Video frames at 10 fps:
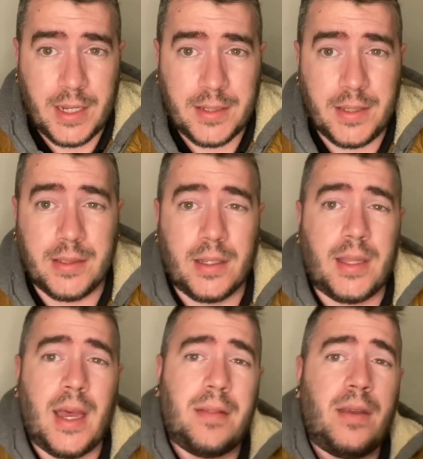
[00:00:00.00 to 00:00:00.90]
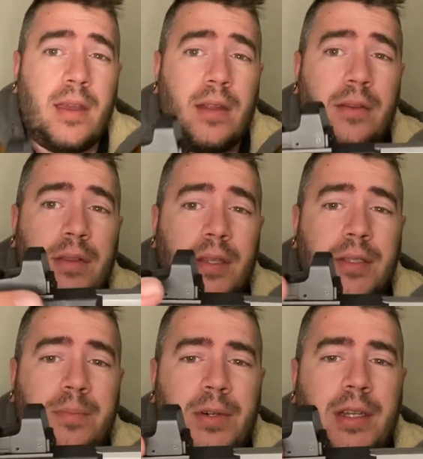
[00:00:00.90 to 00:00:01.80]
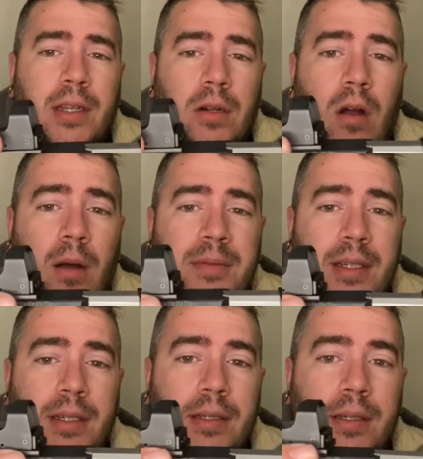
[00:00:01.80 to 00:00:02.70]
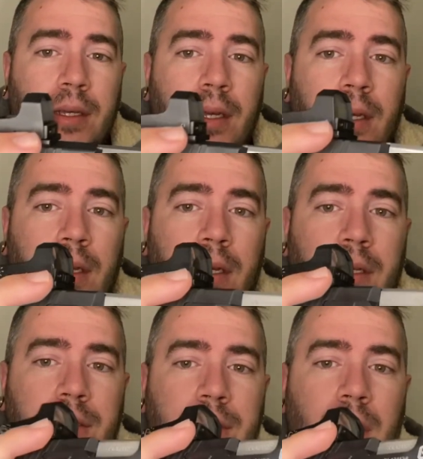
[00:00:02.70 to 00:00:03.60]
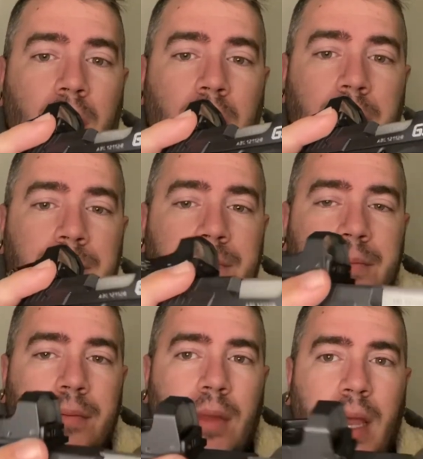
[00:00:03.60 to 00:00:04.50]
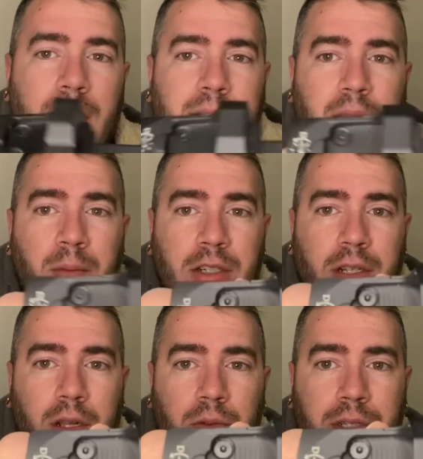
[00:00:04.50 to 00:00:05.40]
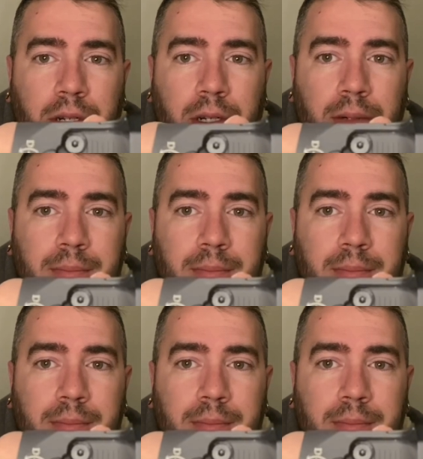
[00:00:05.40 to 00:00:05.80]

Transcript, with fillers: things like that. And this particular optic has a much closer